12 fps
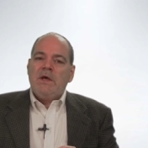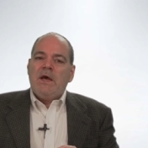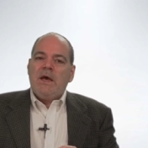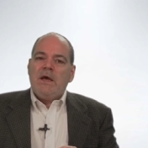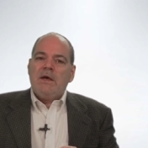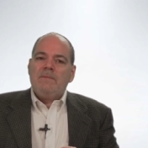
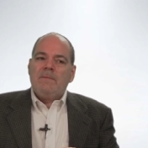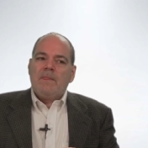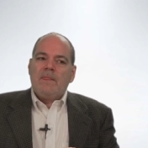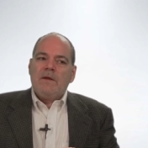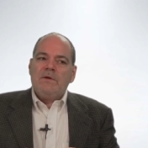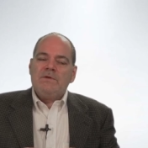And
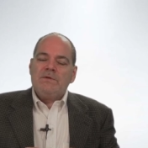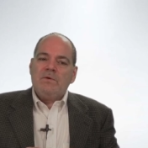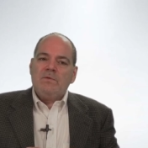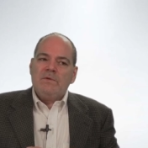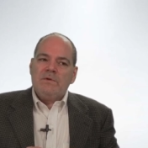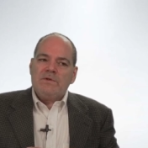
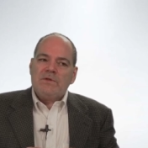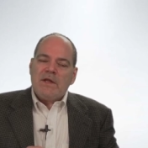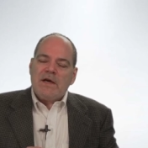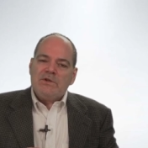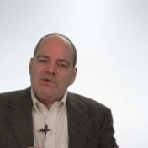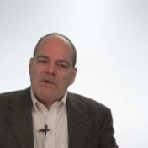so the
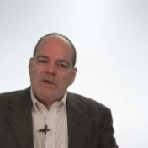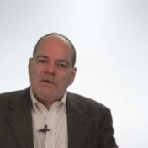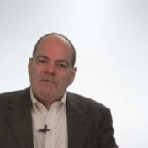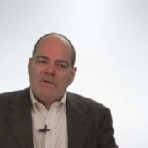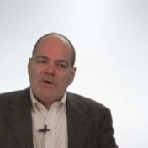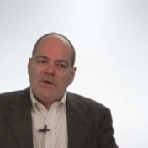slight
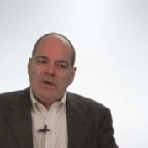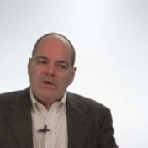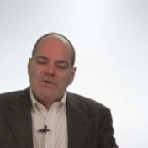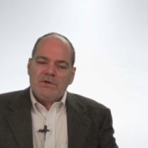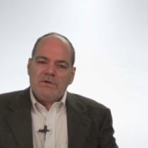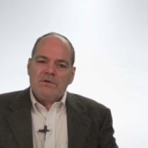genetic
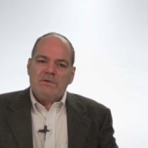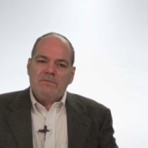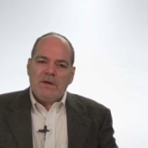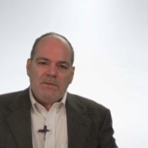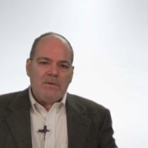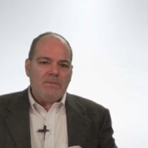variations
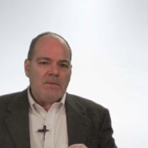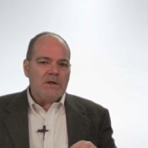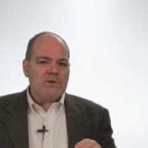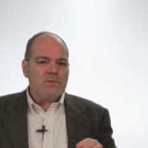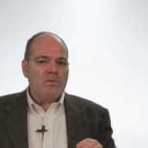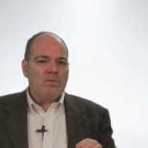maybe
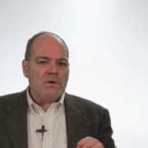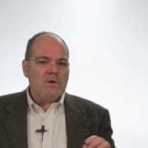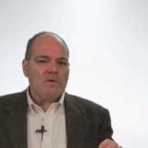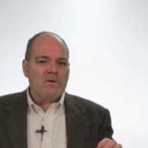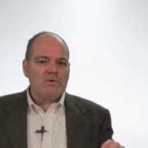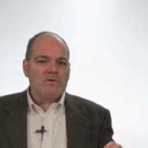makes one
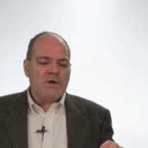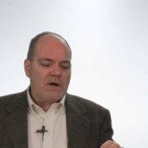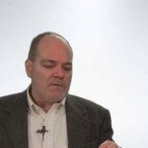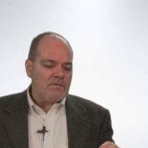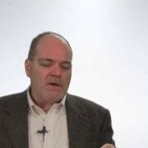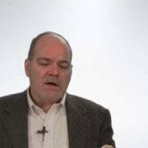of those
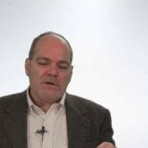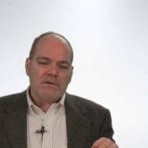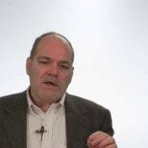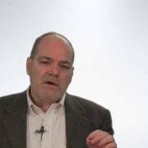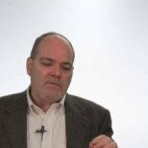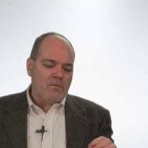dragonflies
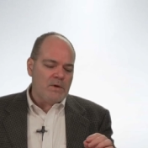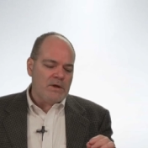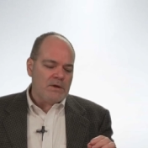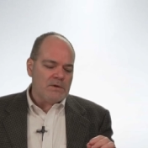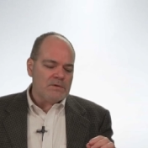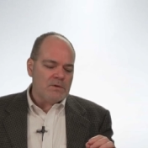have
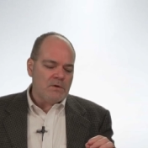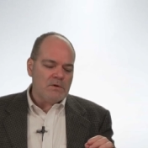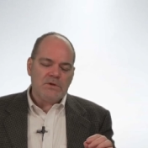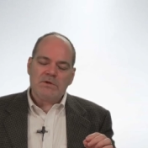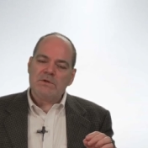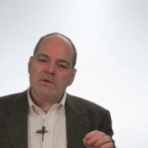wings that are
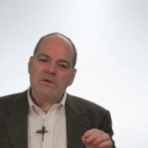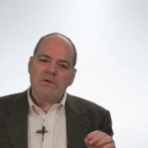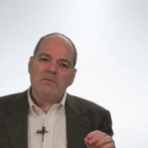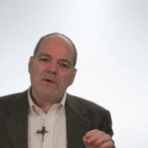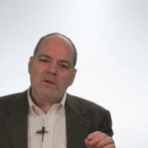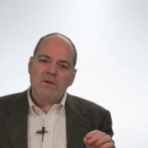just a
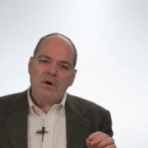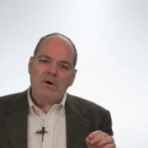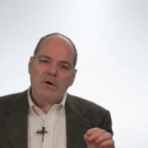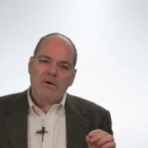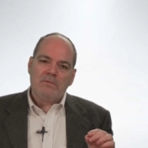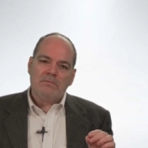little bit
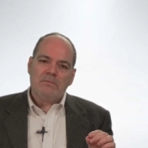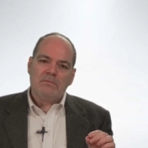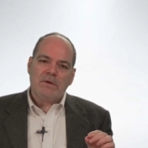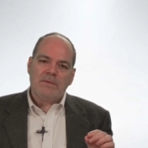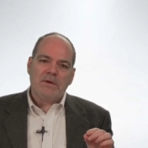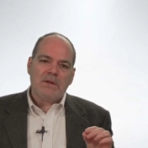longer,
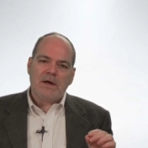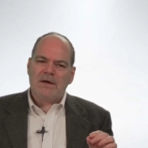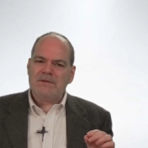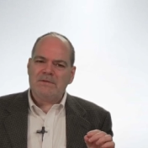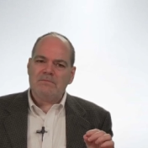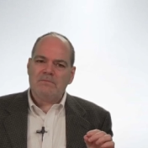maybe like a
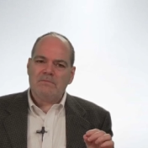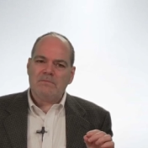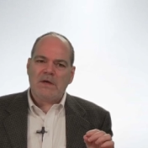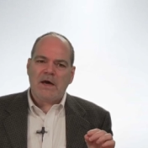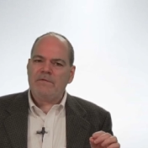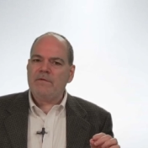
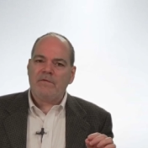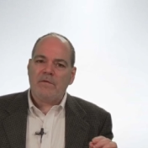half of